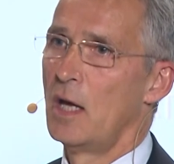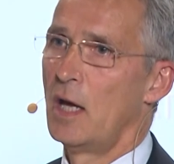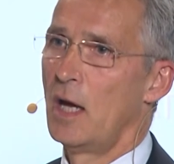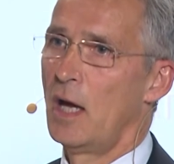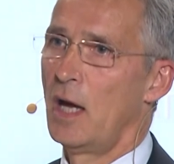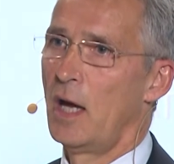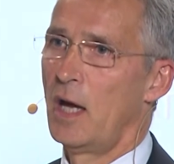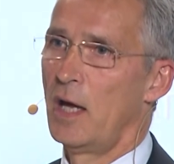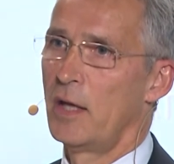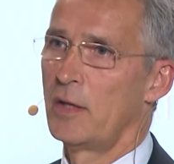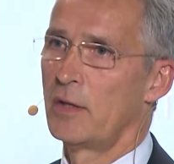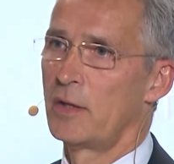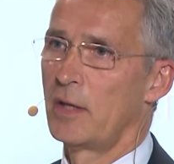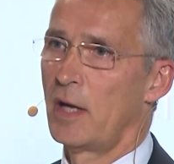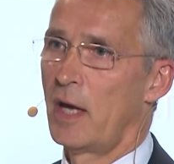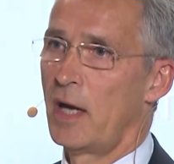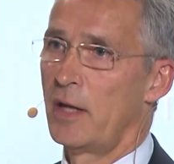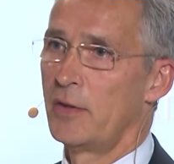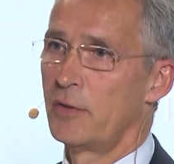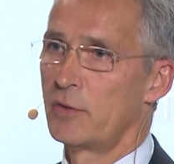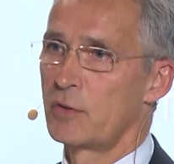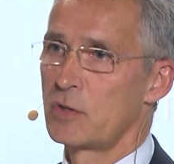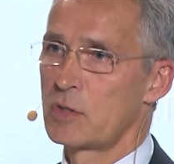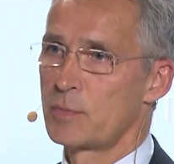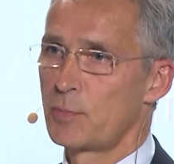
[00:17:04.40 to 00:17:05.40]
and
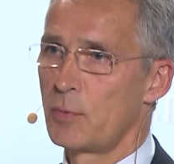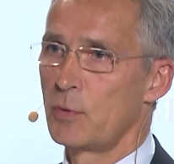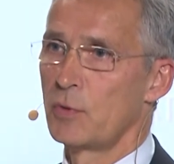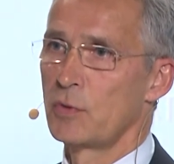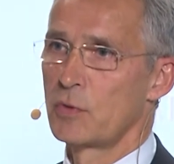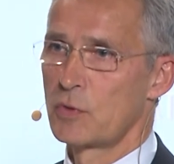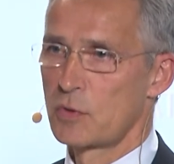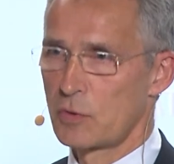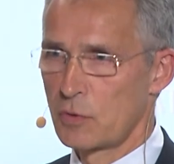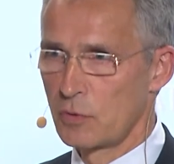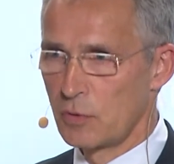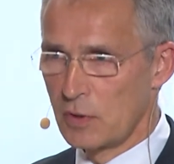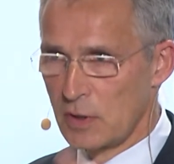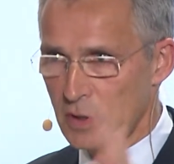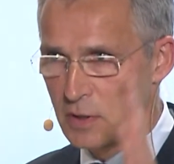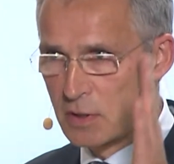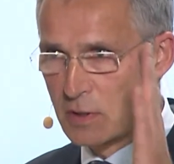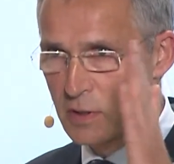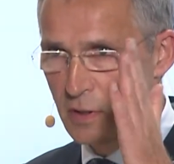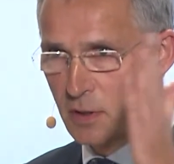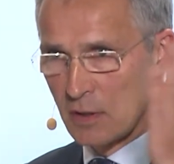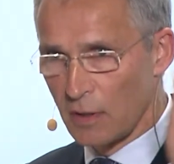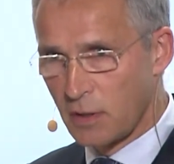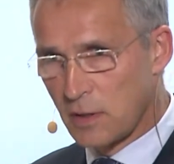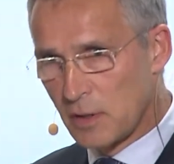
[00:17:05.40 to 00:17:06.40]
the response to
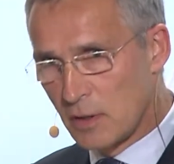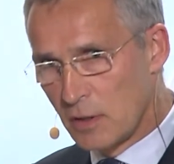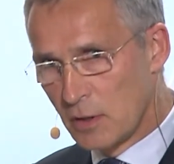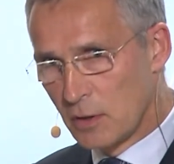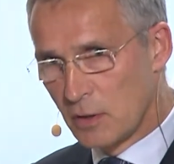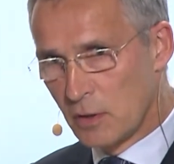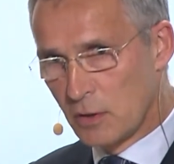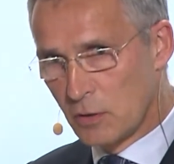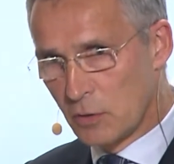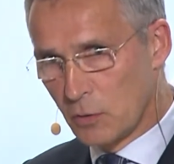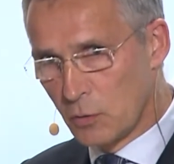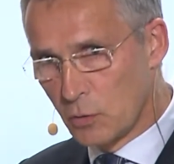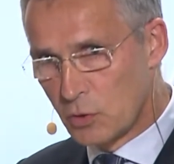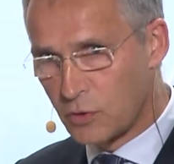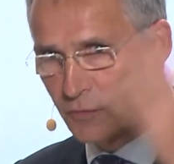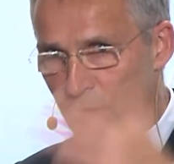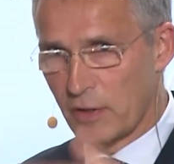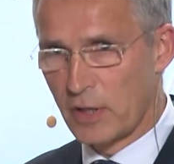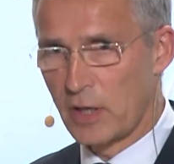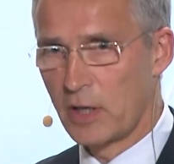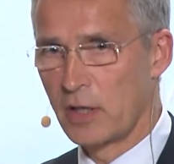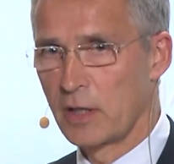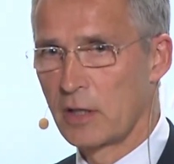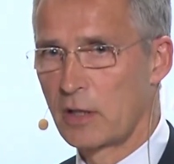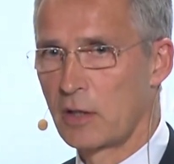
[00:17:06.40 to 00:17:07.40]
this huge
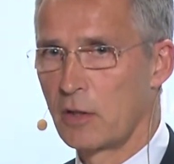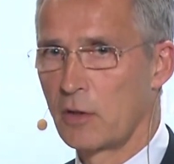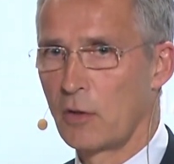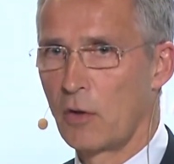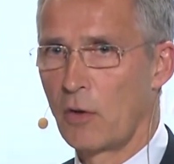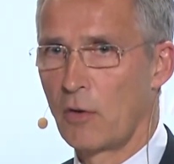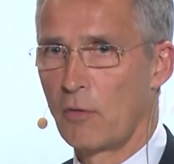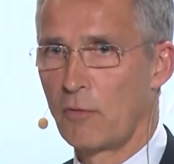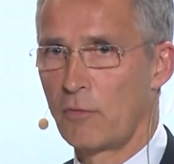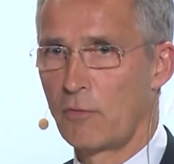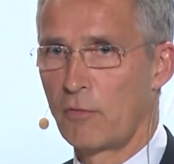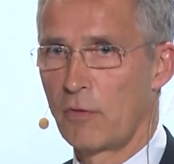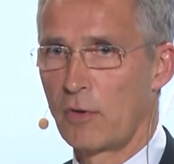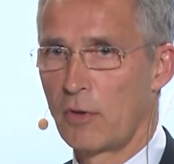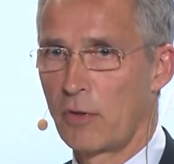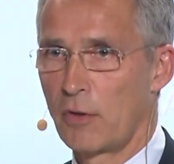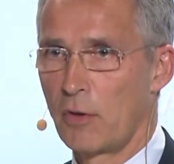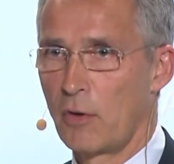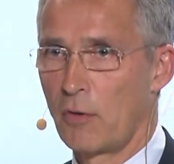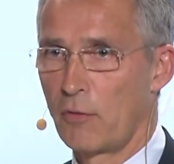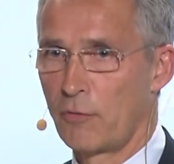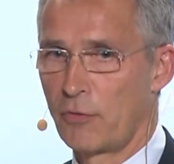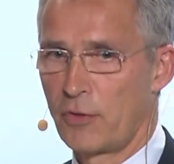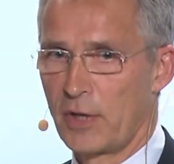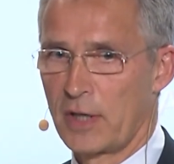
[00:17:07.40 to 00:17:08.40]
variety of
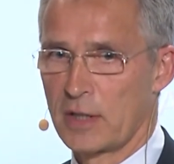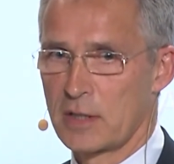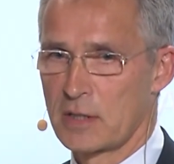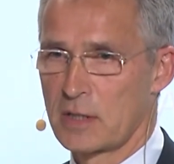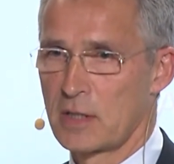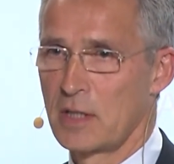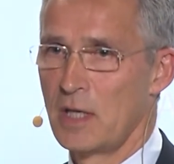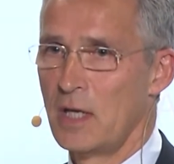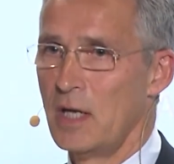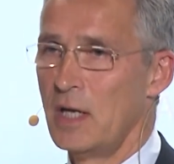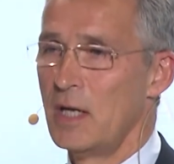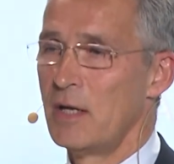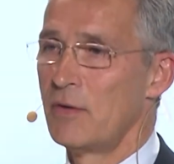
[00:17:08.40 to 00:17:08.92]
threats.